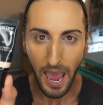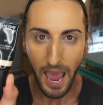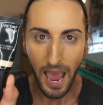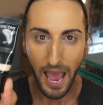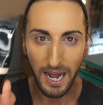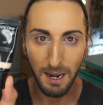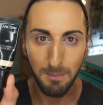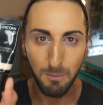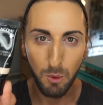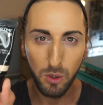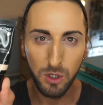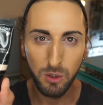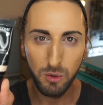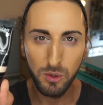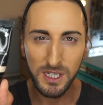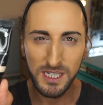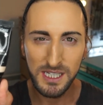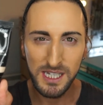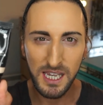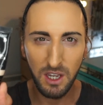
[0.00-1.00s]
and I'm only going
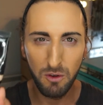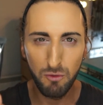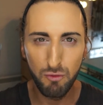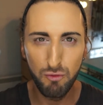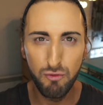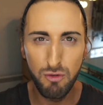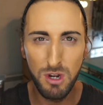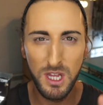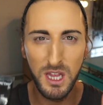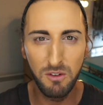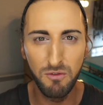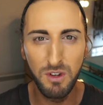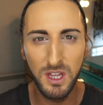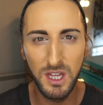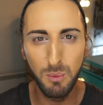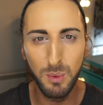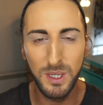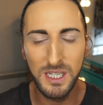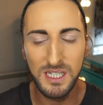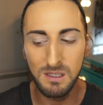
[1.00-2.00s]
to take a really
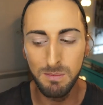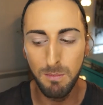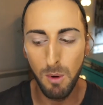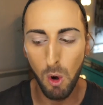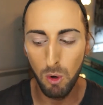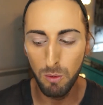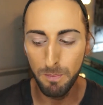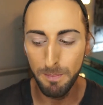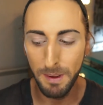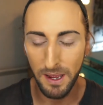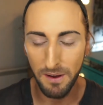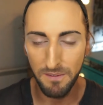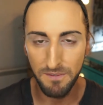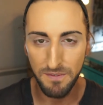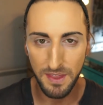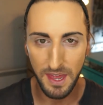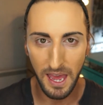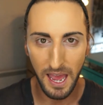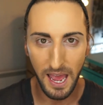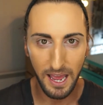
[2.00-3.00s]
wee small bit of
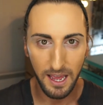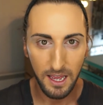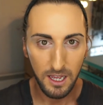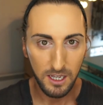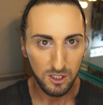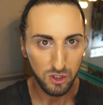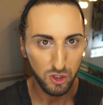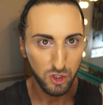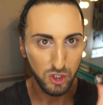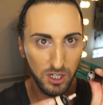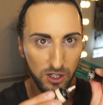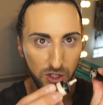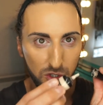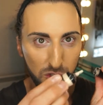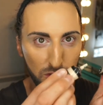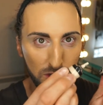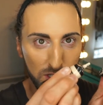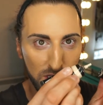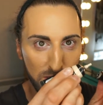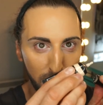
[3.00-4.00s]
that just
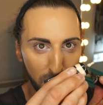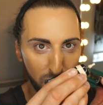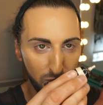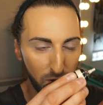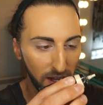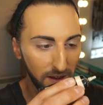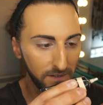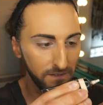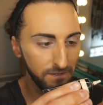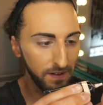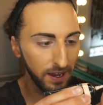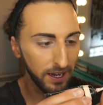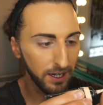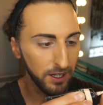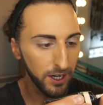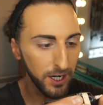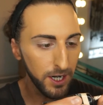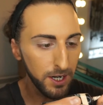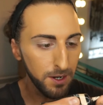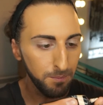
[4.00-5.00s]
onto my ring
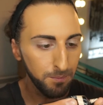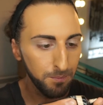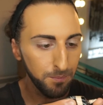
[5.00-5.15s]
finger.